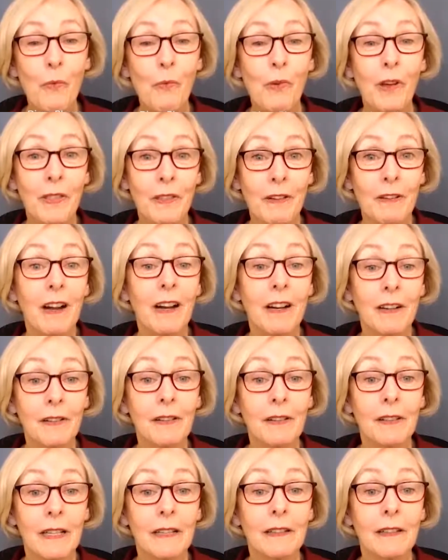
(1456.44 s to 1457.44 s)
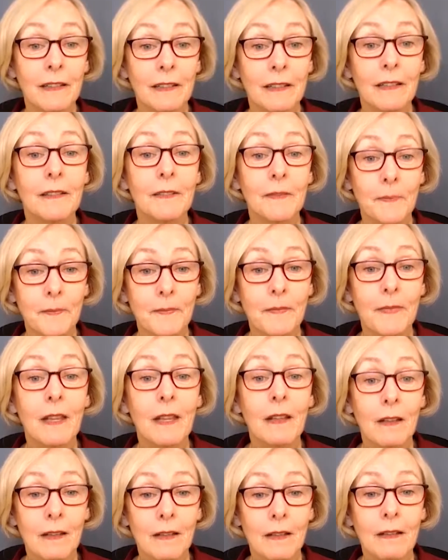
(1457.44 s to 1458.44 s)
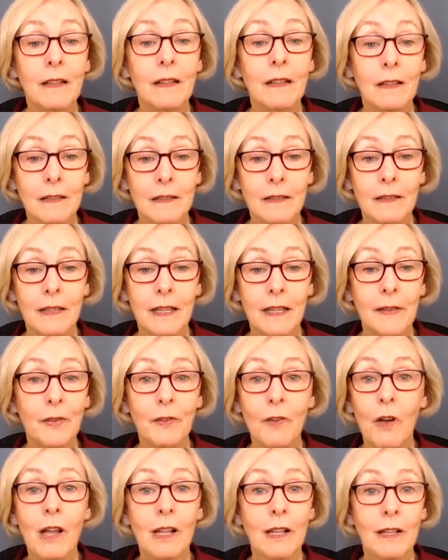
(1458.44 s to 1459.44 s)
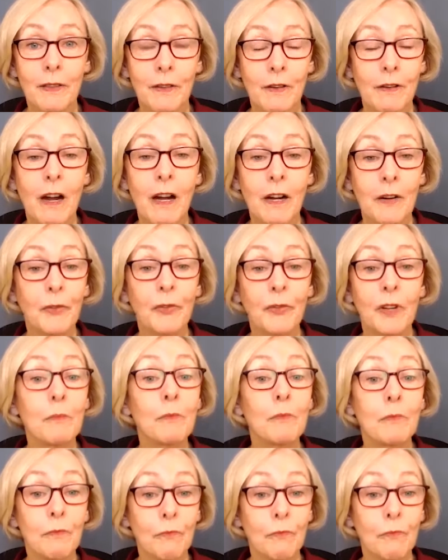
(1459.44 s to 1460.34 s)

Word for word: well, there are downfalls. yeah. Let's call it. There are some